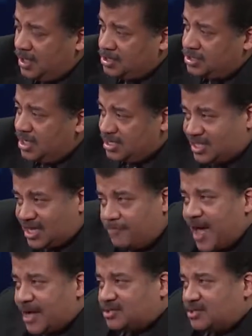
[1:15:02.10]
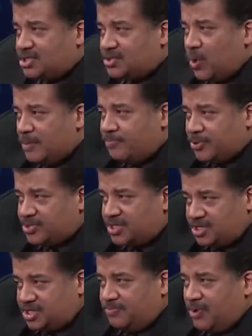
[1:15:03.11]
So let's get back to this
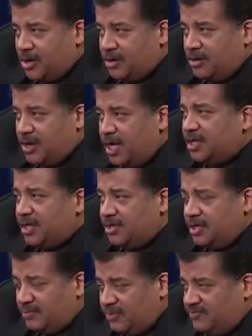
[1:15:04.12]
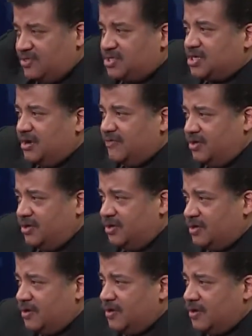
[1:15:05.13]
1% smarter alien that we've discovered.
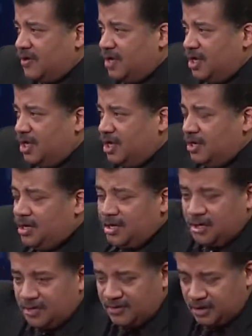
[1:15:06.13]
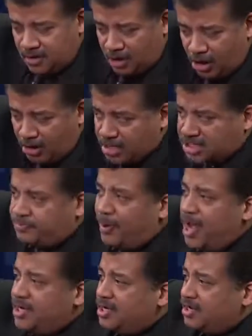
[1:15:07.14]

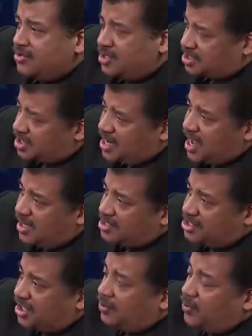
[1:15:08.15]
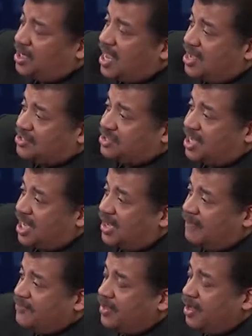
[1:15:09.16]
Corresponding this analogy, we now say,
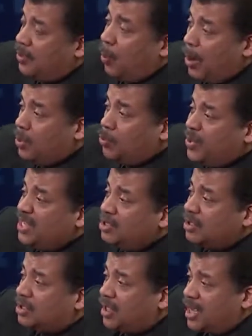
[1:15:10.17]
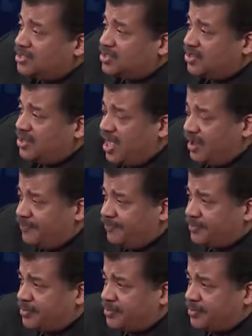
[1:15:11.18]
what would we look like to them?